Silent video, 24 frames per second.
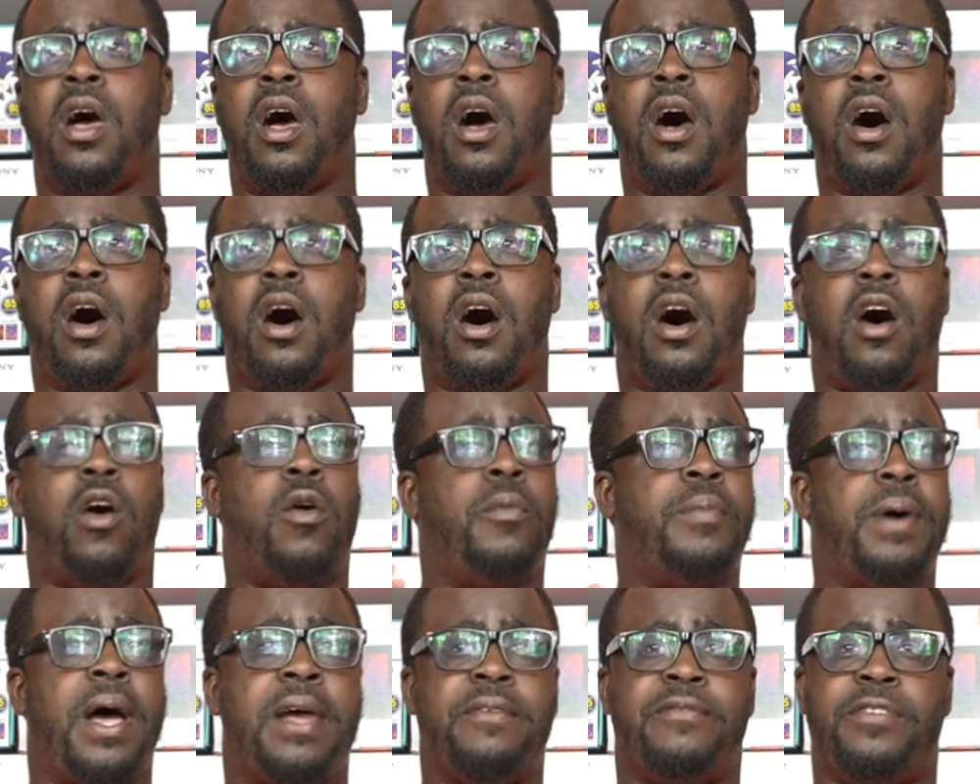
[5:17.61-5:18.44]
uh, I
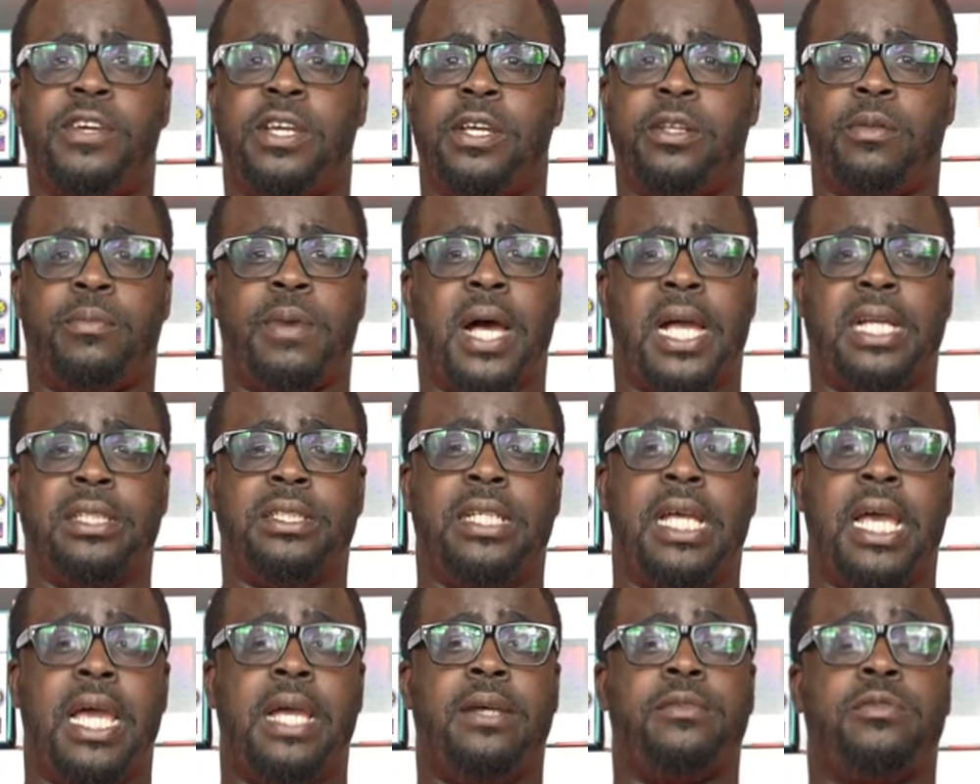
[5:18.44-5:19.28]
hope I ain't forgetting
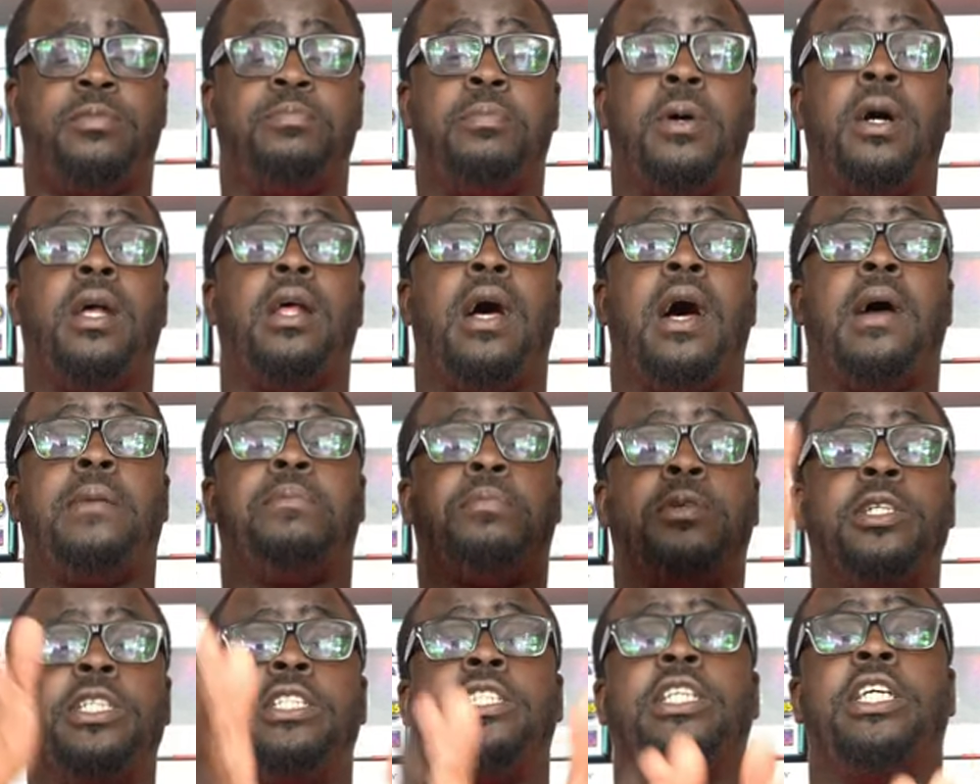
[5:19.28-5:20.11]
nobody's names, but I
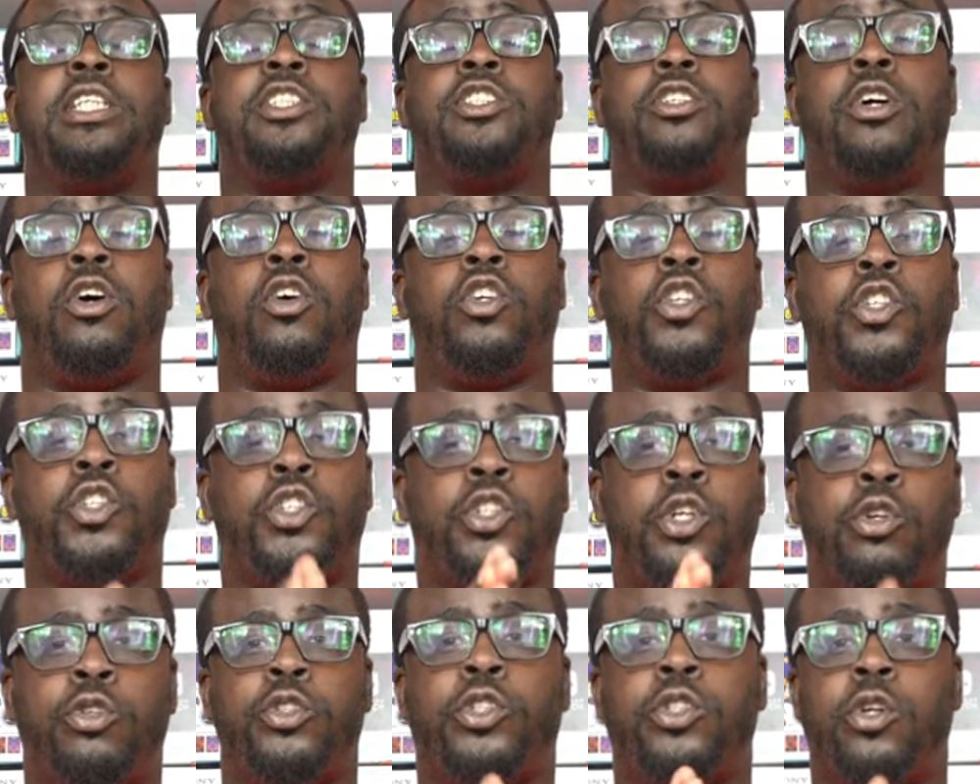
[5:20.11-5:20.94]
appreciate y'all
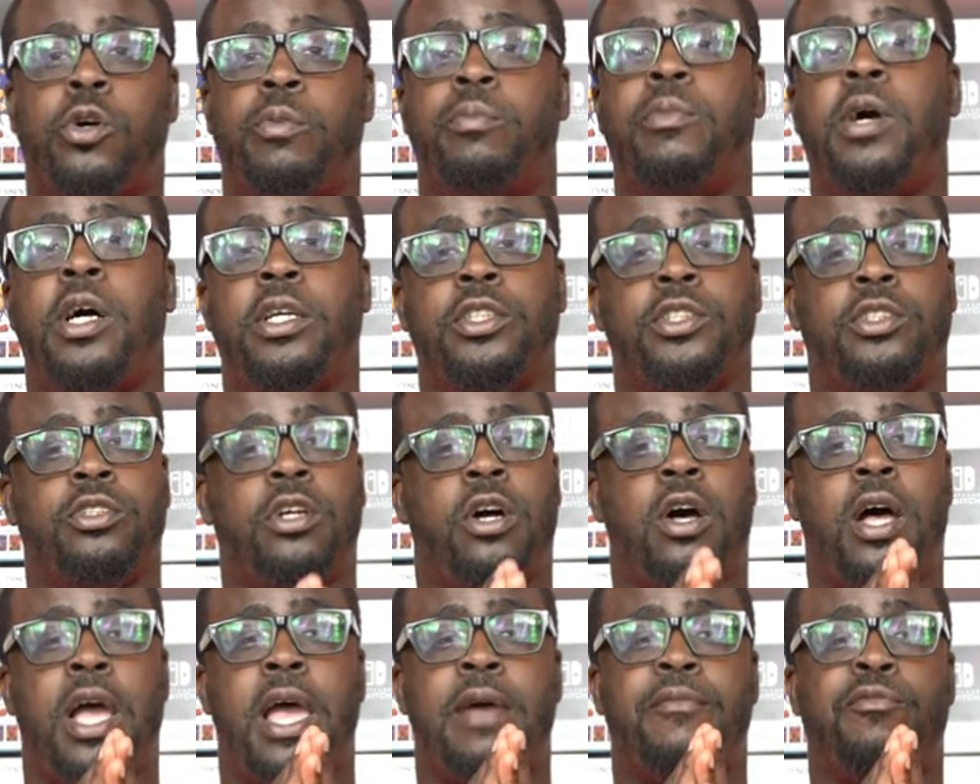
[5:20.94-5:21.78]
so, so much.
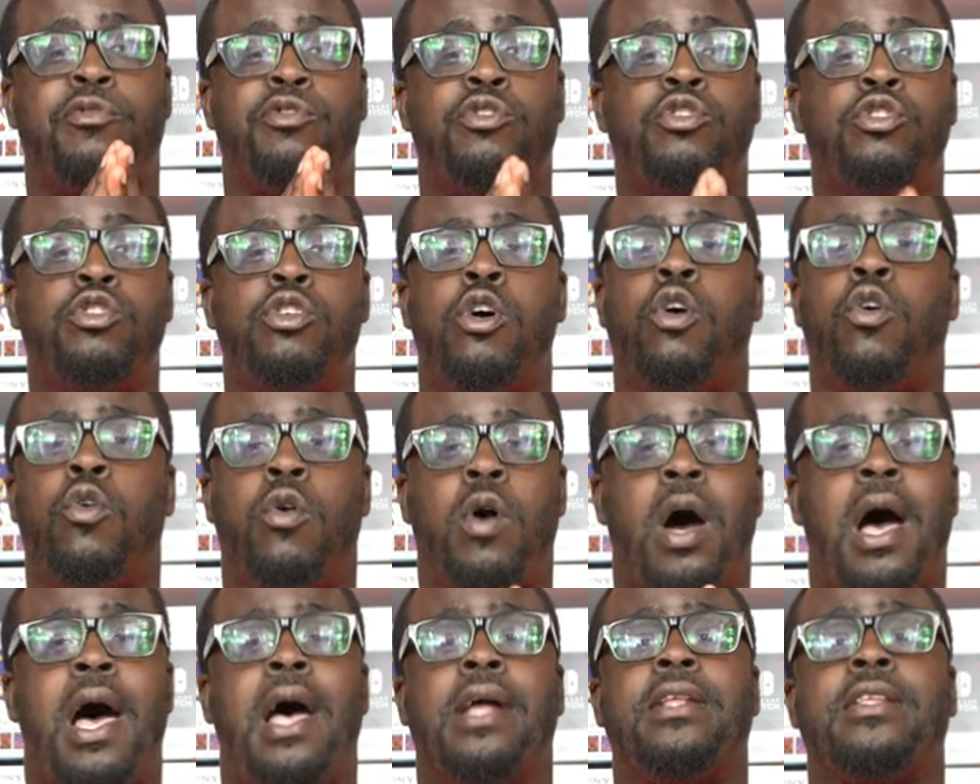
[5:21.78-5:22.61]
Y'all have
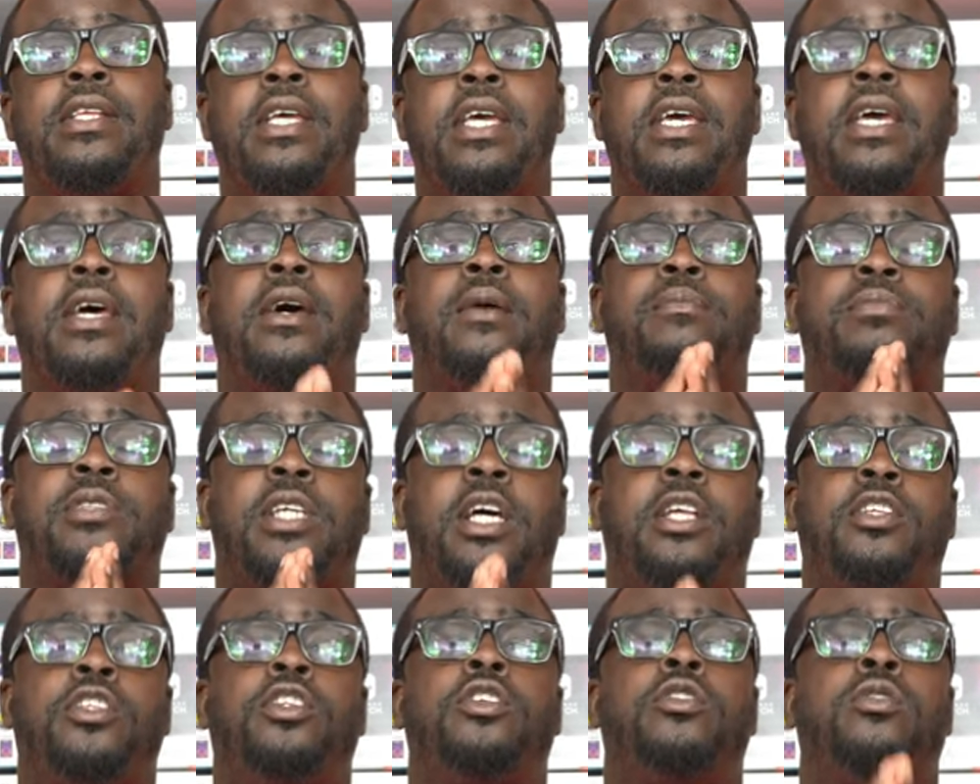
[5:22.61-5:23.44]
no idea. I'm
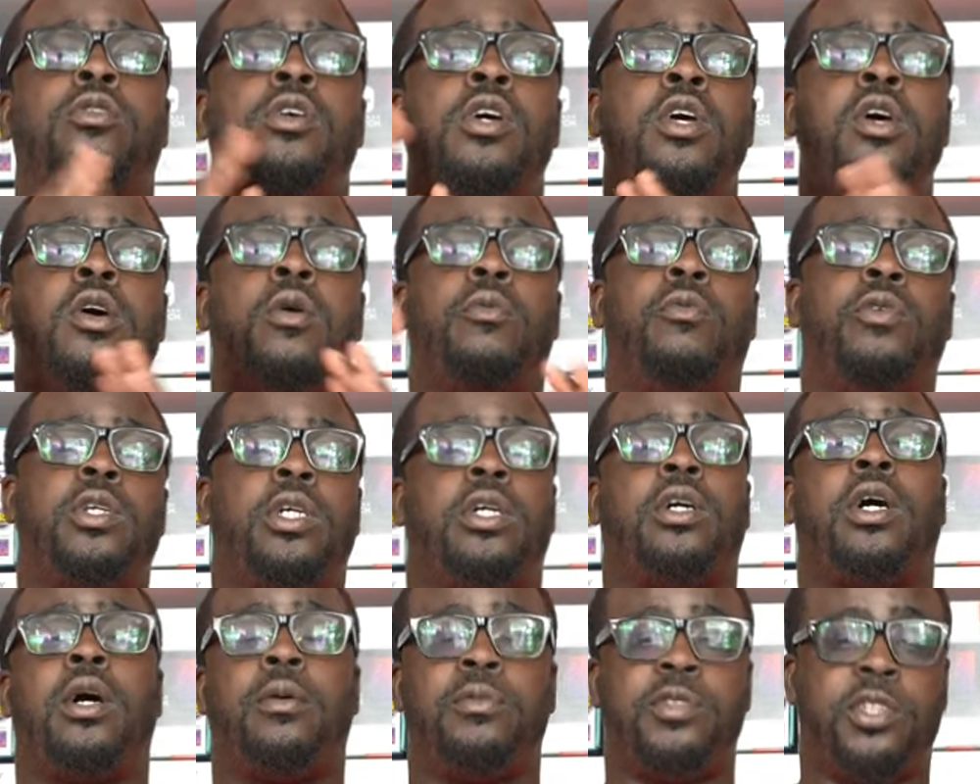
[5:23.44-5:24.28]
telling you, when
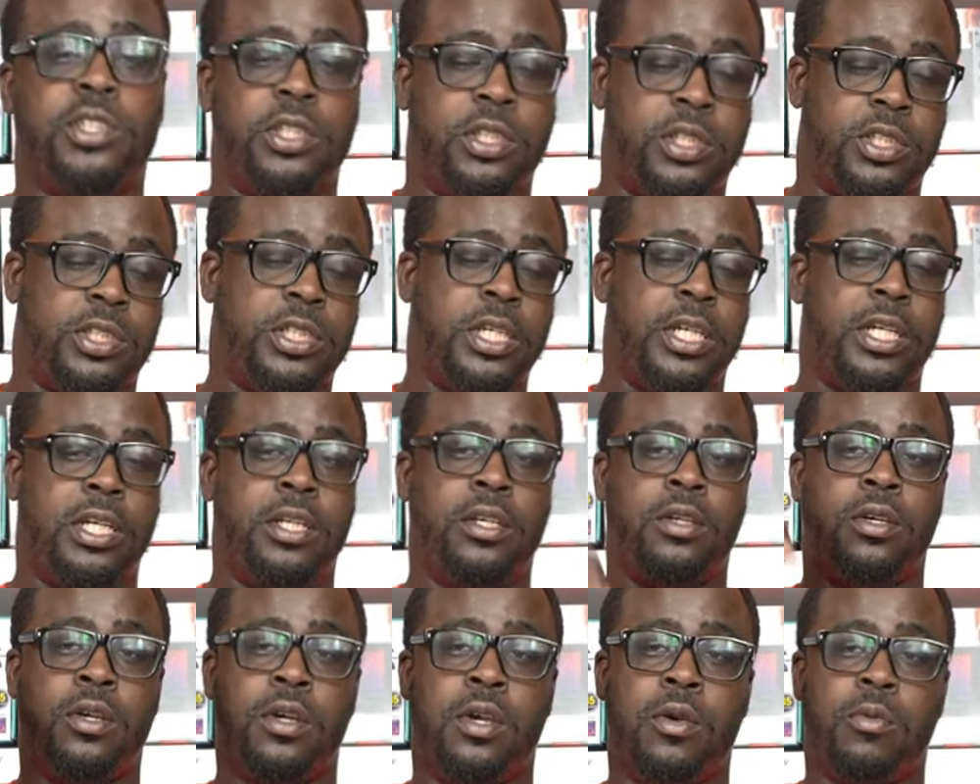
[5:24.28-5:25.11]
I come to your
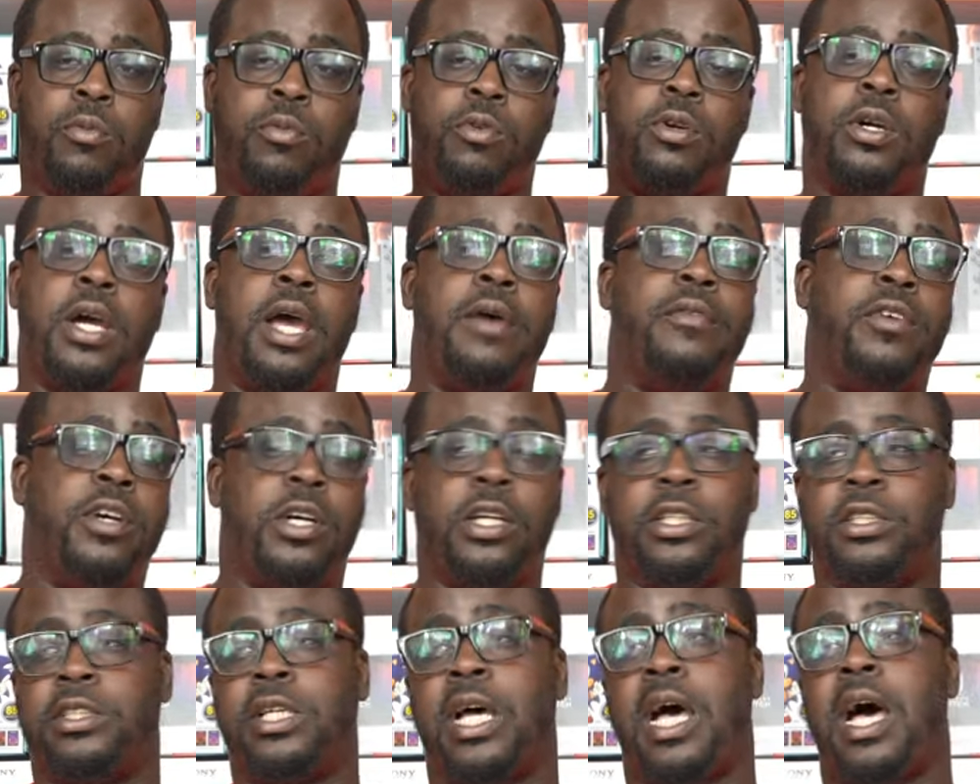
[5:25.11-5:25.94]
city, we're going to have a
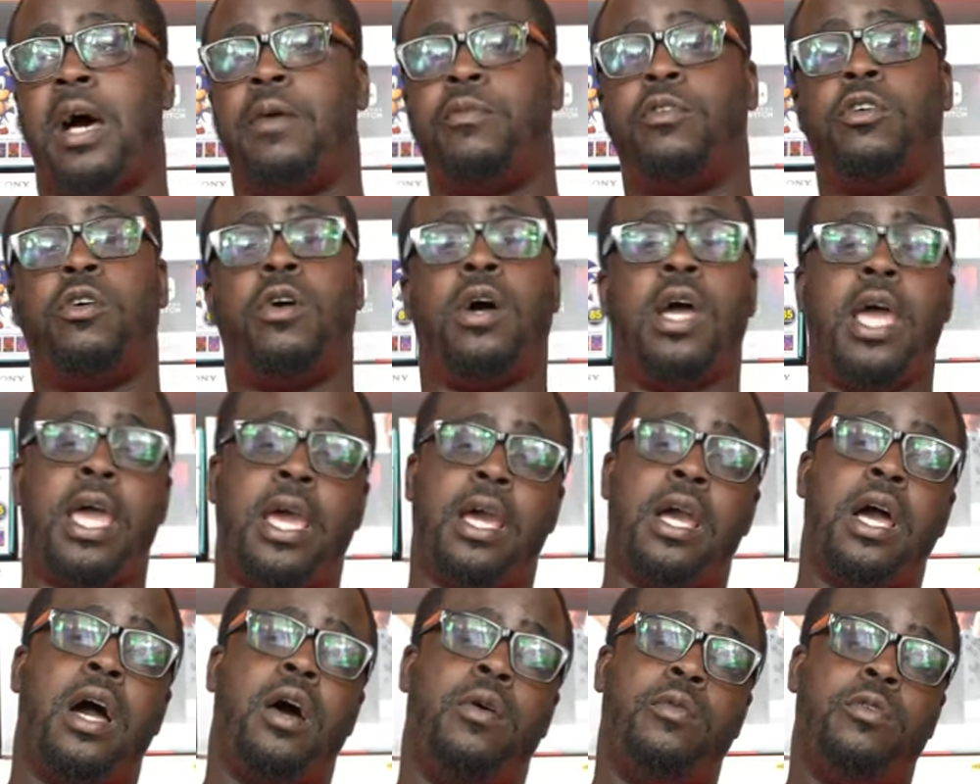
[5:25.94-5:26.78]
good time. We're going to
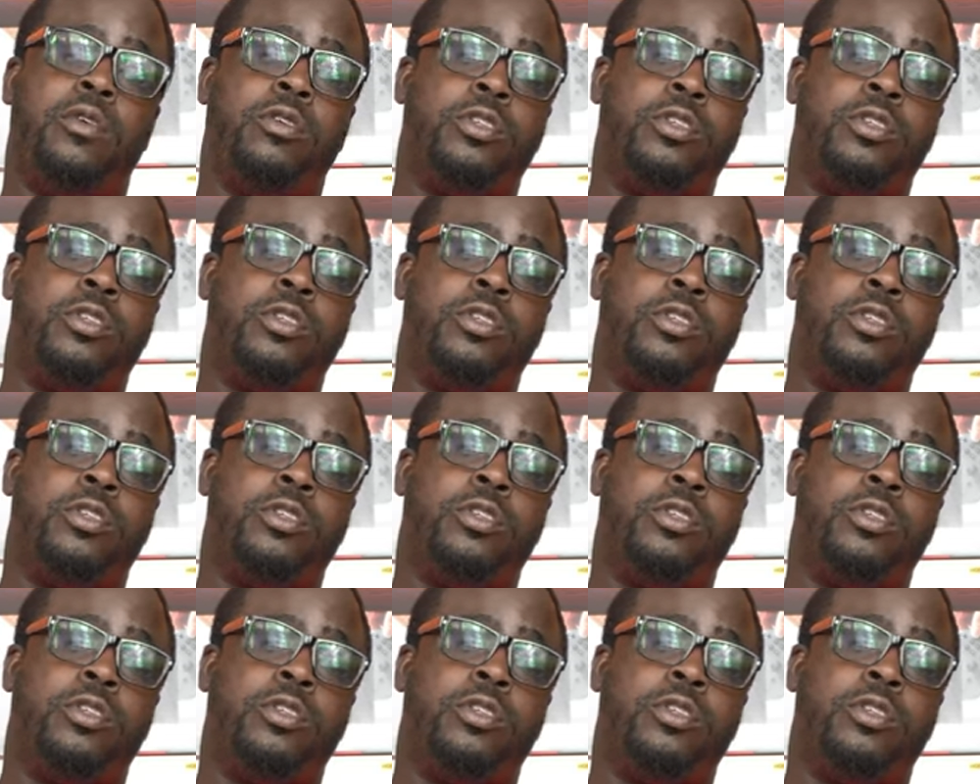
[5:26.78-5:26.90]
hang out.